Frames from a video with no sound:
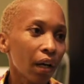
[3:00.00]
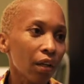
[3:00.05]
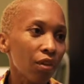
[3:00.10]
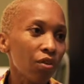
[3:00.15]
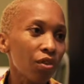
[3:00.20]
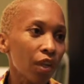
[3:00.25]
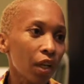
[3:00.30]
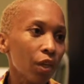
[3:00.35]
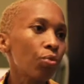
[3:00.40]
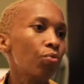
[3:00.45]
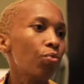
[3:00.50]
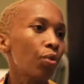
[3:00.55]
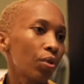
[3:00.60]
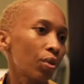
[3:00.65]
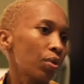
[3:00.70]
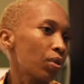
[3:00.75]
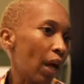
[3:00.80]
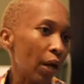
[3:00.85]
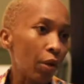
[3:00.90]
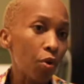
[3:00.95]
create
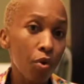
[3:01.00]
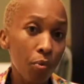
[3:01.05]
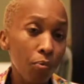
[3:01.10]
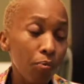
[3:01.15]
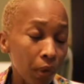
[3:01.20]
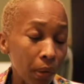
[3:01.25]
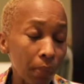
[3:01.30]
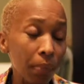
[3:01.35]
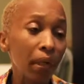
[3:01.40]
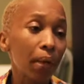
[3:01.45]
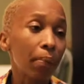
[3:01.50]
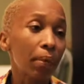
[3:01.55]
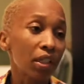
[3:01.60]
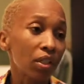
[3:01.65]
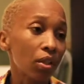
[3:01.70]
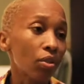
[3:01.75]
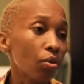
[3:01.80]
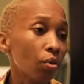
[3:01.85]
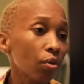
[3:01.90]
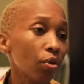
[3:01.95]
what I hope will be a
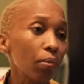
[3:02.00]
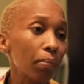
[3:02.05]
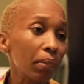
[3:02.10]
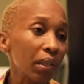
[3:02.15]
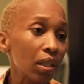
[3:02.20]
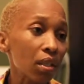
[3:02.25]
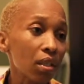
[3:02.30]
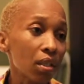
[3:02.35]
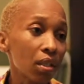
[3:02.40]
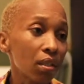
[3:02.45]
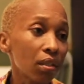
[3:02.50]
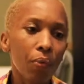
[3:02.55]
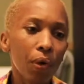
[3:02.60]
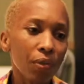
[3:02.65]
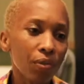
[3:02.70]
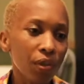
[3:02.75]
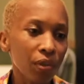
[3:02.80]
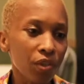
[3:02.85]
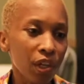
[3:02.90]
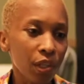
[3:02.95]
better document. What
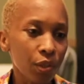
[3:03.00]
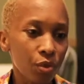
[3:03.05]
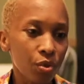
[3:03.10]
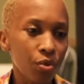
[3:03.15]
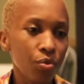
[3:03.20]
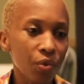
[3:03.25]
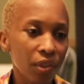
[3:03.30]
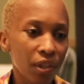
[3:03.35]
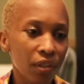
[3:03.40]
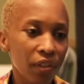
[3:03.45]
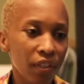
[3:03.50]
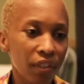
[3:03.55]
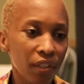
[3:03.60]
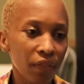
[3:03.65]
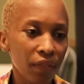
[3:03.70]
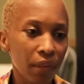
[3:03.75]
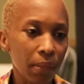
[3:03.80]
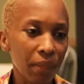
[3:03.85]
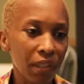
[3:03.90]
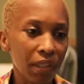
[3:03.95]
we're trying to do with the
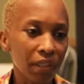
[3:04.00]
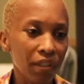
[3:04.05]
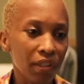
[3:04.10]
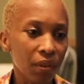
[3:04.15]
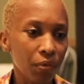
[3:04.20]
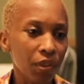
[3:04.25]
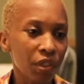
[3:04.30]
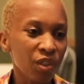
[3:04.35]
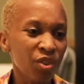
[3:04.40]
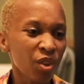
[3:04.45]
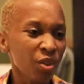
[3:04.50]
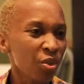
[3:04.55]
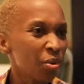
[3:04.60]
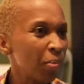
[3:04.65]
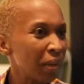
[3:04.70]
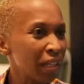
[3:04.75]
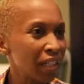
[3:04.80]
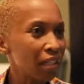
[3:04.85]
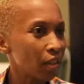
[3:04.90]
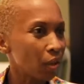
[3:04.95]
reserve name list is not to
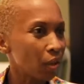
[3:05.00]
make it